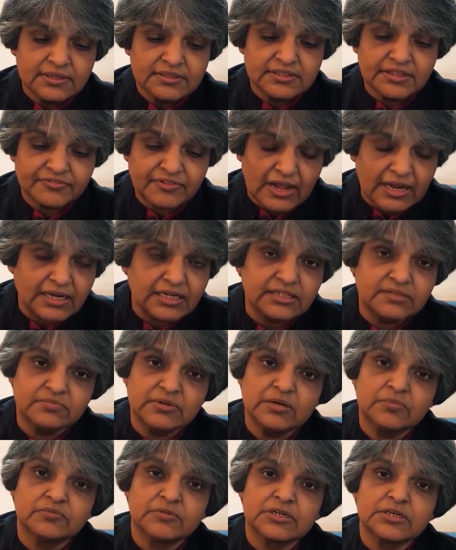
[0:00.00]
the faculty
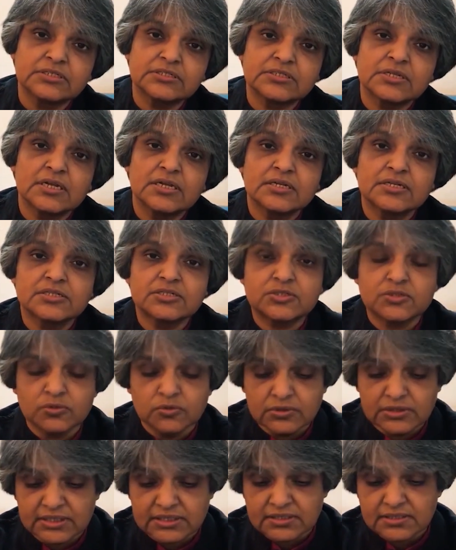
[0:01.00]
members,
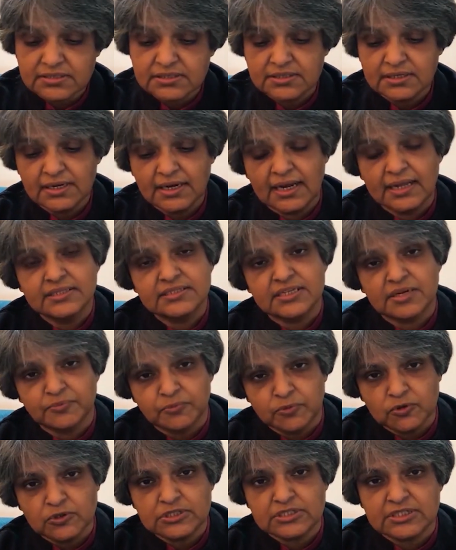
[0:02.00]
students, and
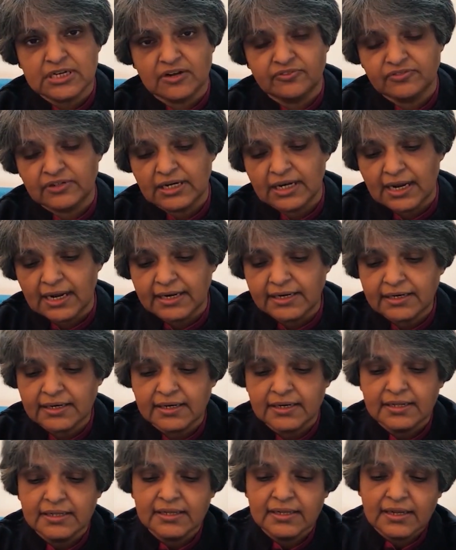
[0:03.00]
support staff alike
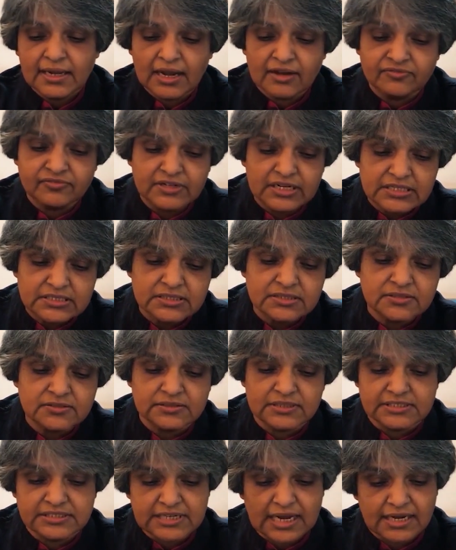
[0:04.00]
have risen to
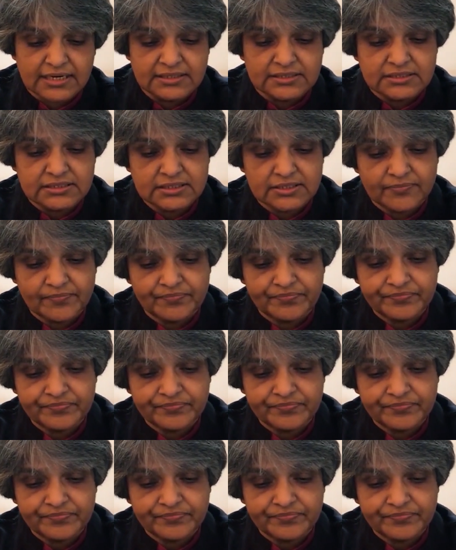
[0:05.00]
the challenge.